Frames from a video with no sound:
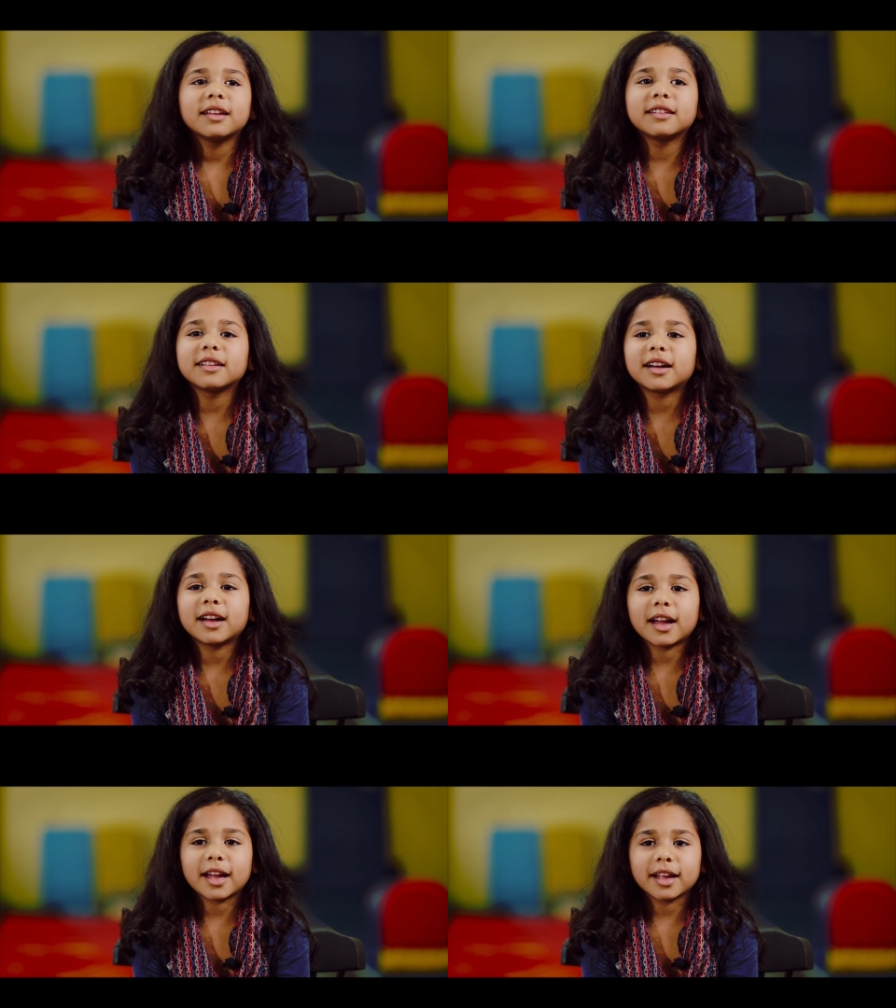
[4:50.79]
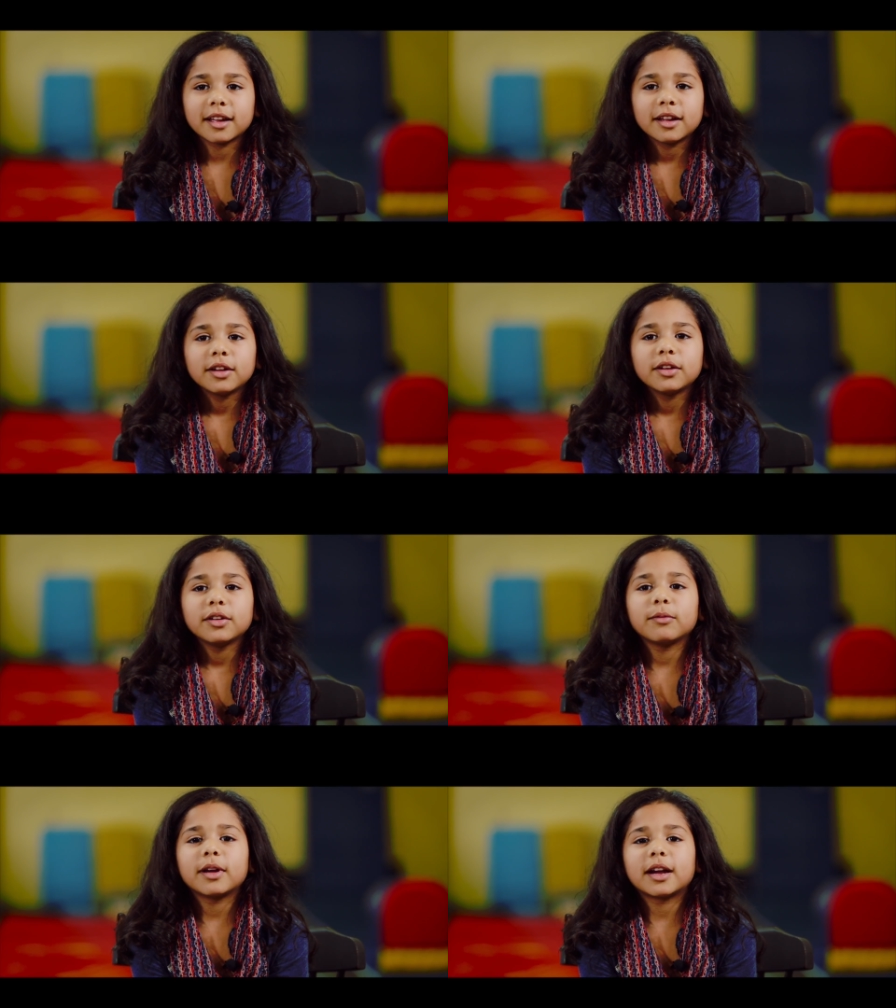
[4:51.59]
Is it like
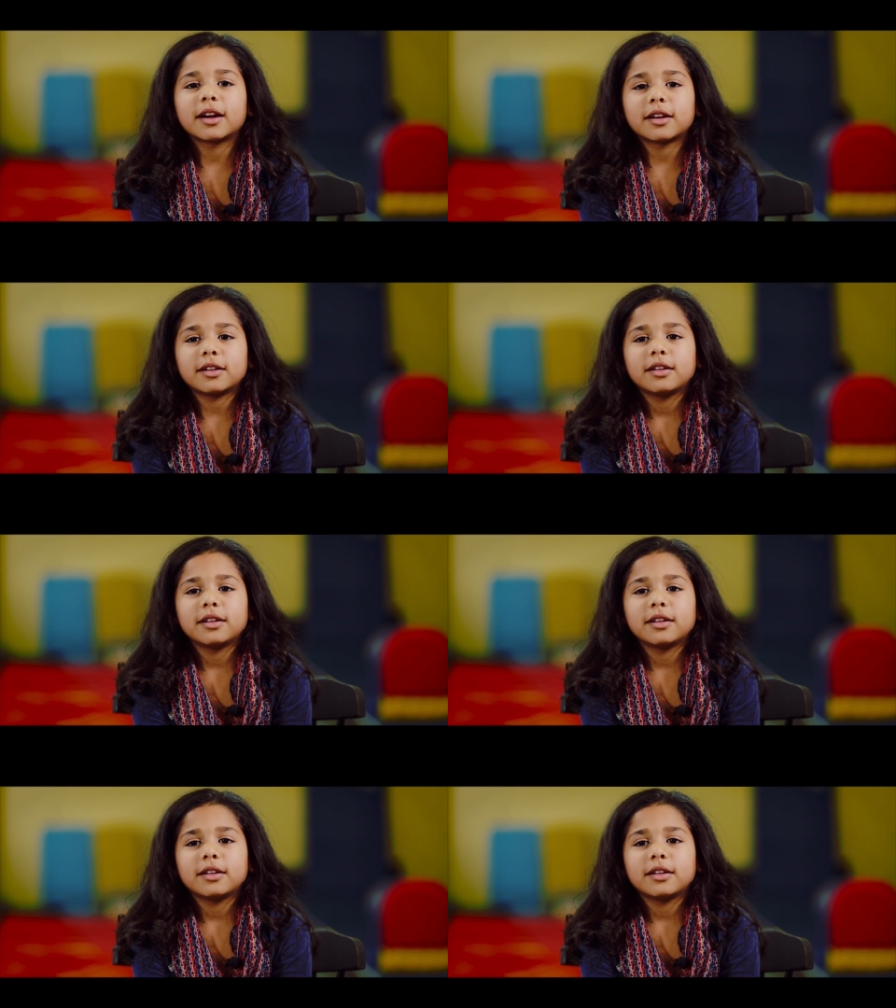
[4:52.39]
where